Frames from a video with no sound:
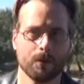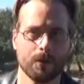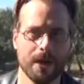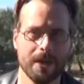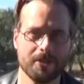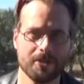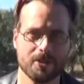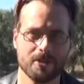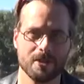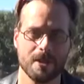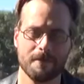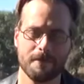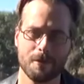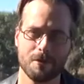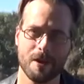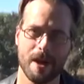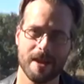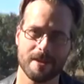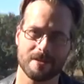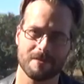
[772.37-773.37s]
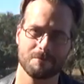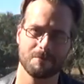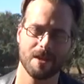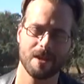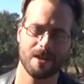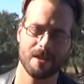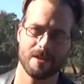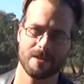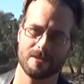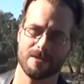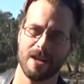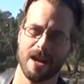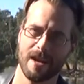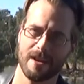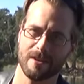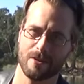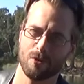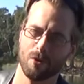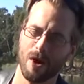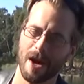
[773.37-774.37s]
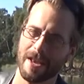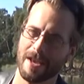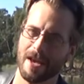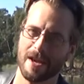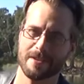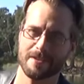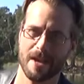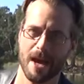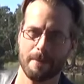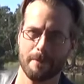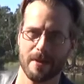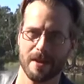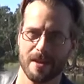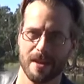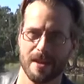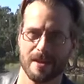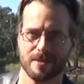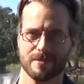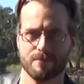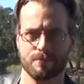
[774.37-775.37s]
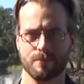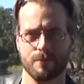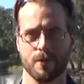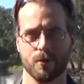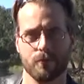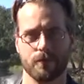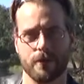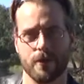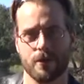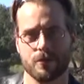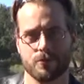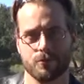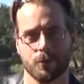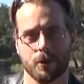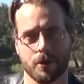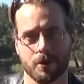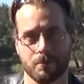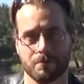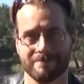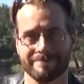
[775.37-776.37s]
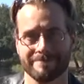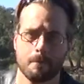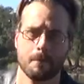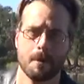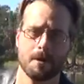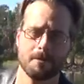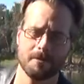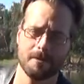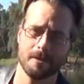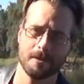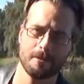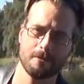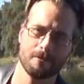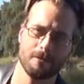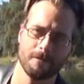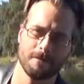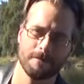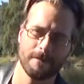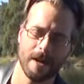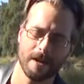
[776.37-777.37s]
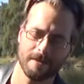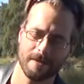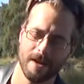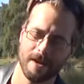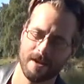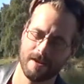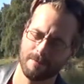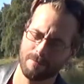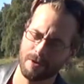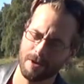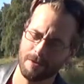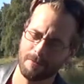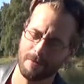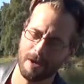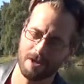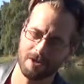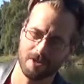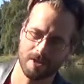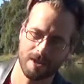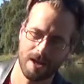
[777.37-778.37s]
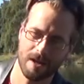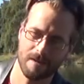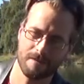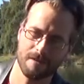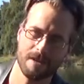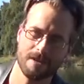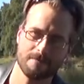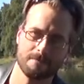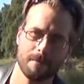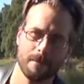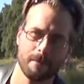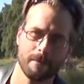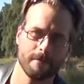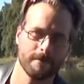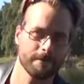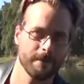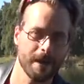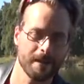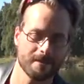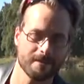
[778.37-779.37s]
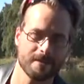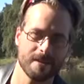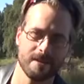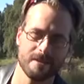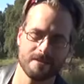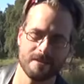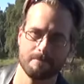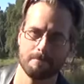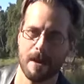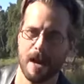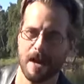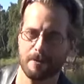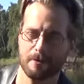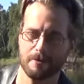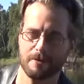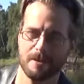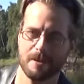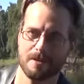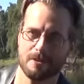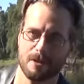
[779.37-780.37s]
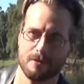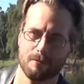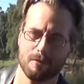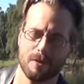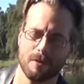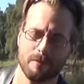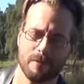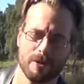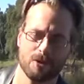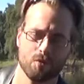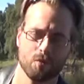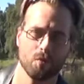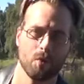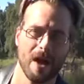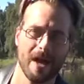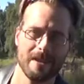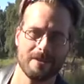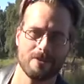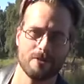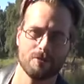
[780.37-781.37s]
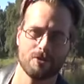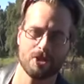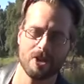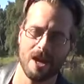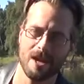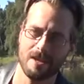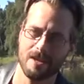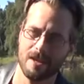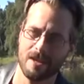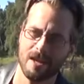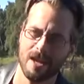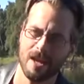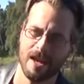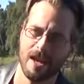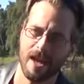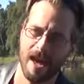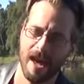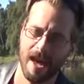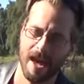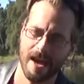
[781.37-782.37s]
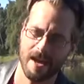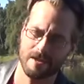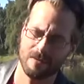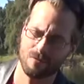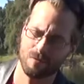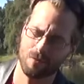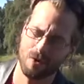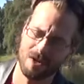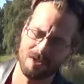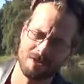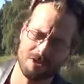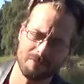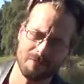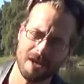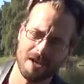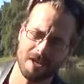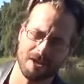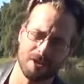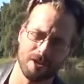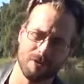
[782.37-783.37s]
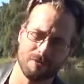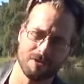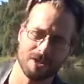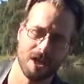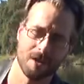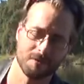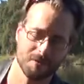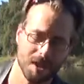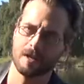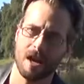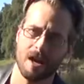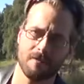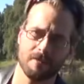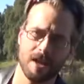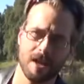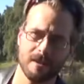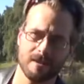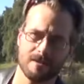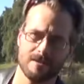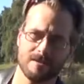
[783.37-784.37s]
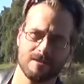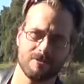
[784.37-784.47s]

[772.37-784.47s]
Which, if you ask me, is not quite as epic as the first one. Mostly due to the fact that pretty much a lot of these fight scenes and battle scenes are pretty much way too shaky and one too many close-ups, kind of like